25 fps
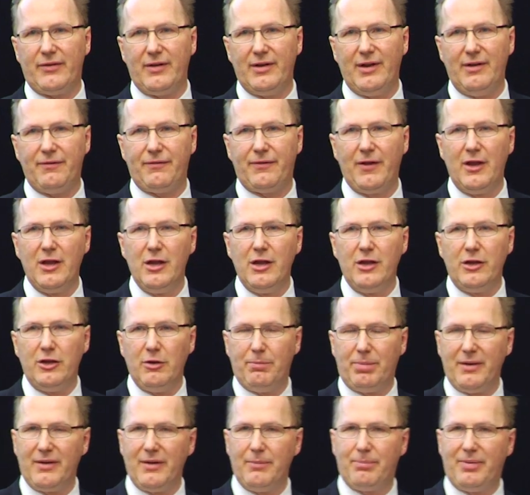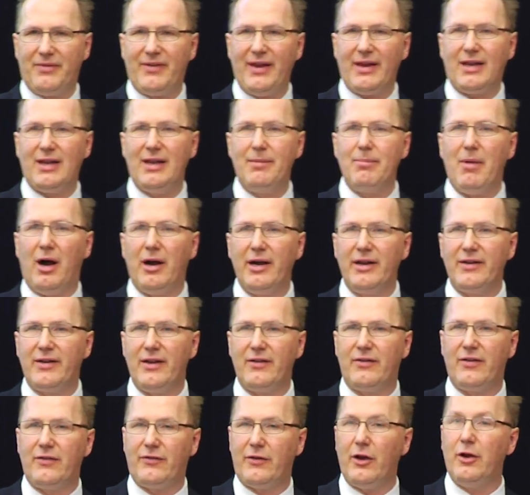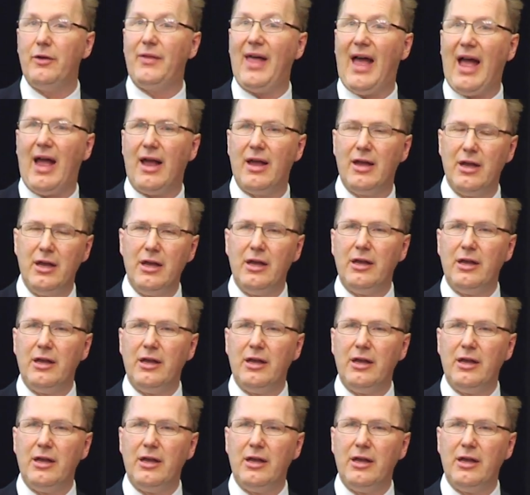And if you're particularly minded to do that,